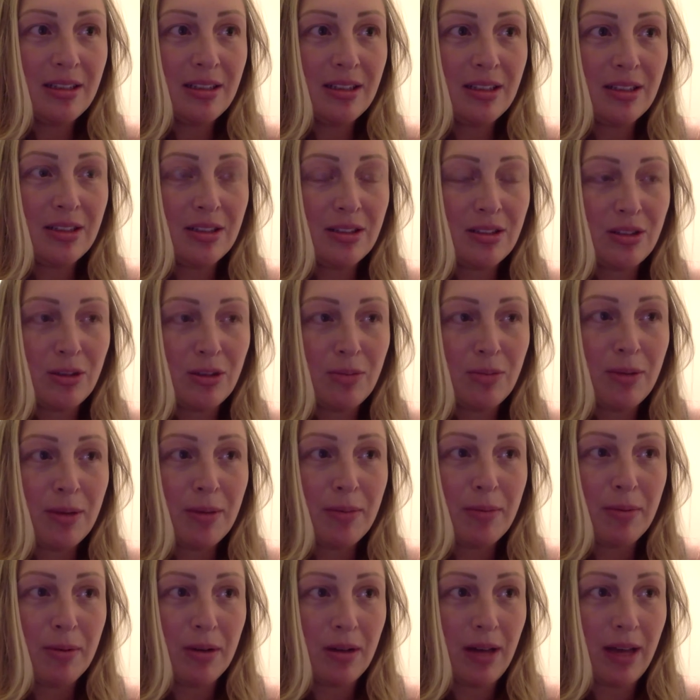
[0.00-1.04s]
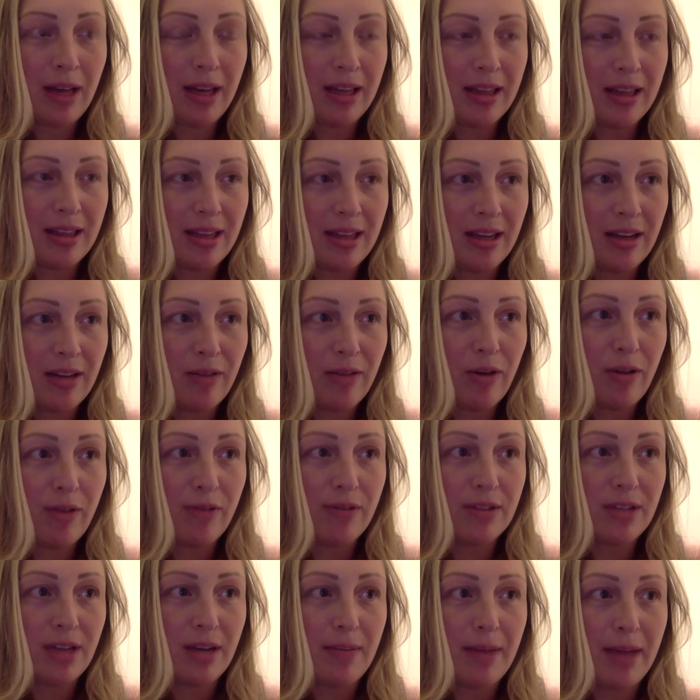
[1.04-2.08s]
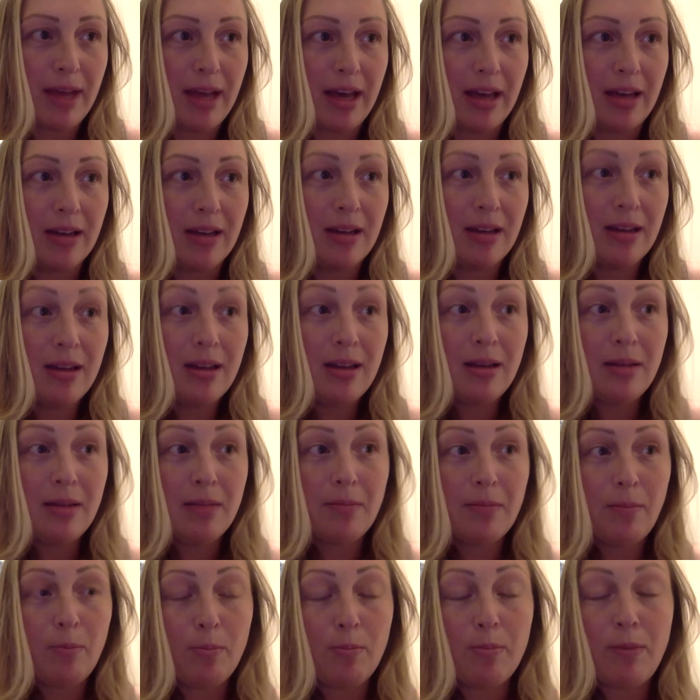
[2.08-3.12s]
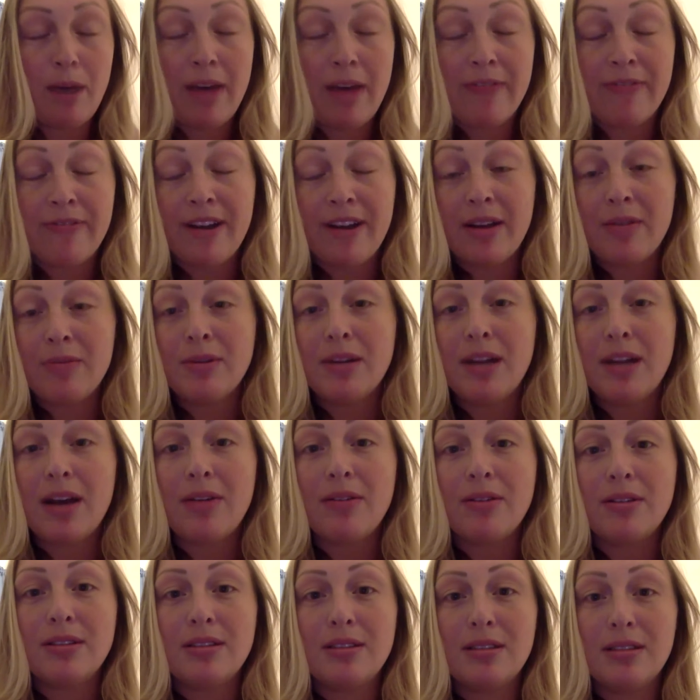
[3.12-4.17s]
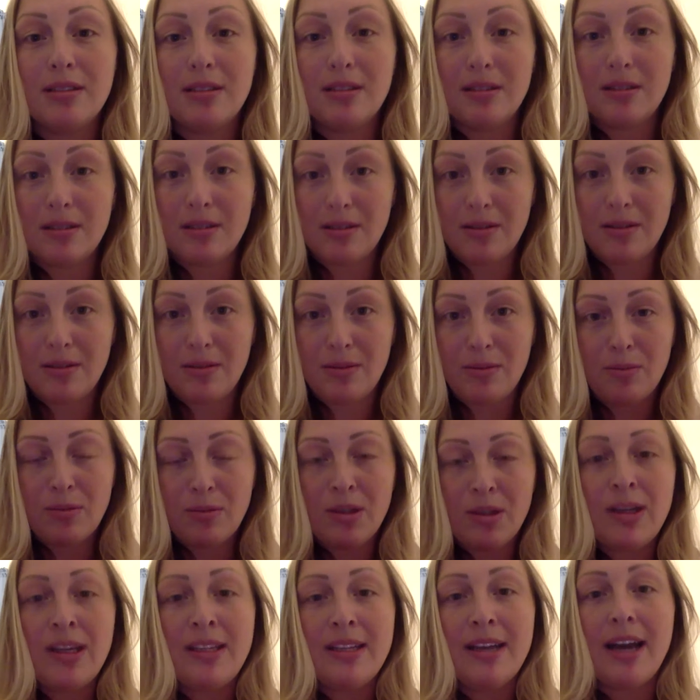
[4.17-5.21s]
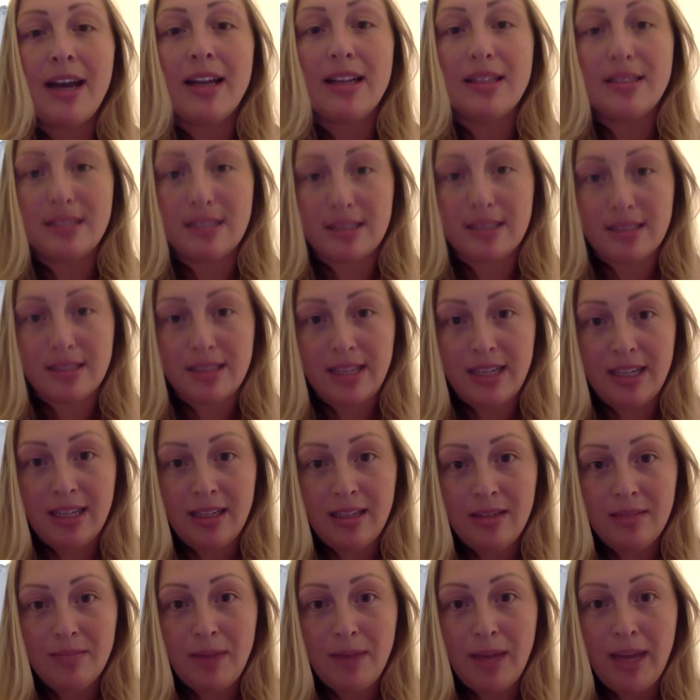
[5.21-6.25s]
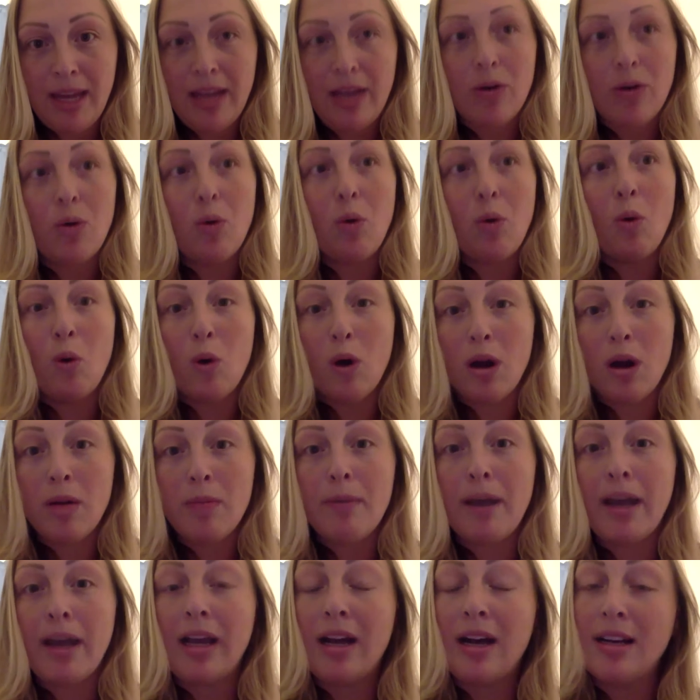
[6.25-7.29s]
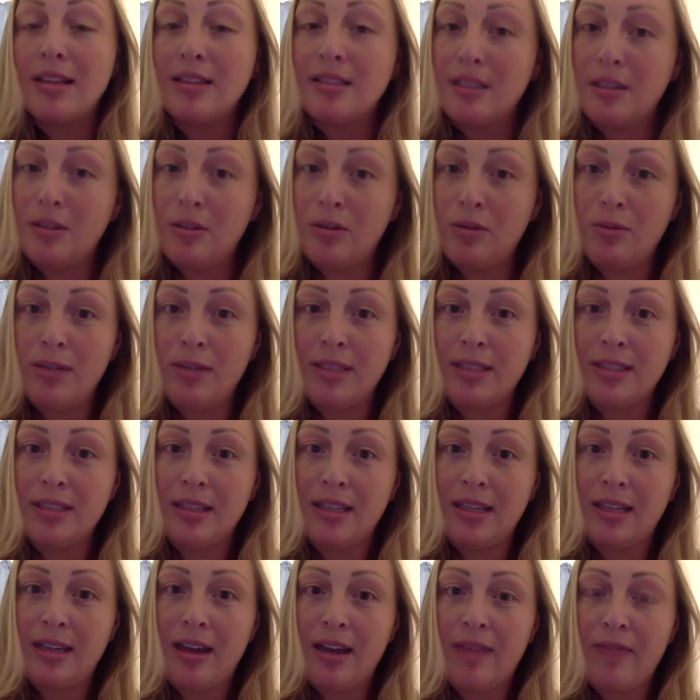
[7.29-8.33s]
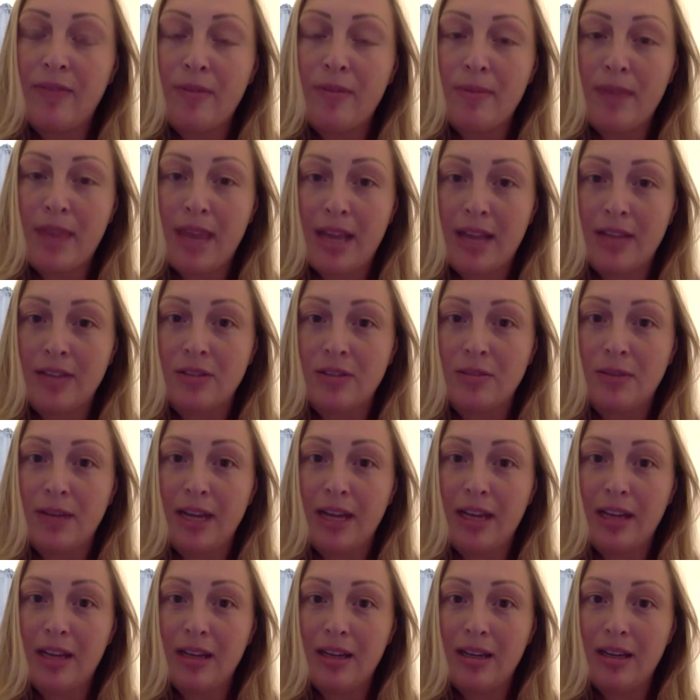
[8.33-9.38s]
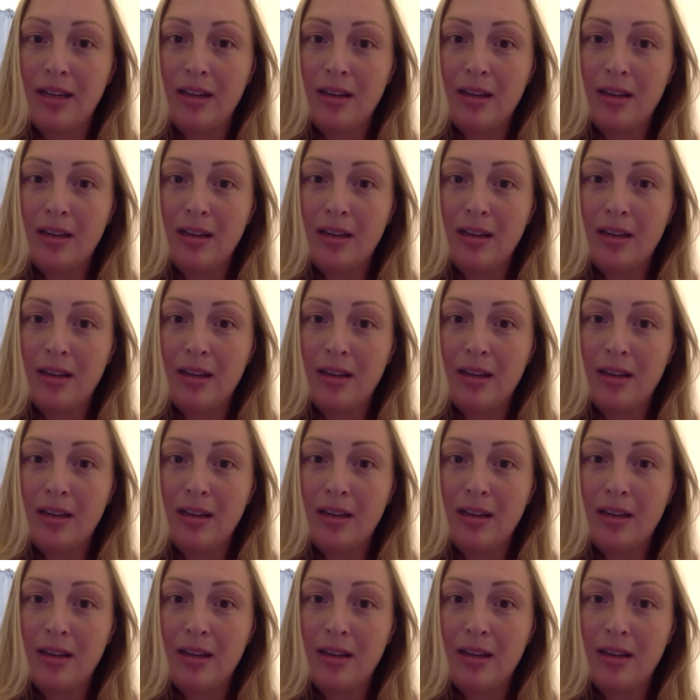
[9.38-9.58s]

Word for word: there's two people I could think of off the top of my head. My friend when I was he died at 16, Mike, or my cousin who recently died from cancer, Mike.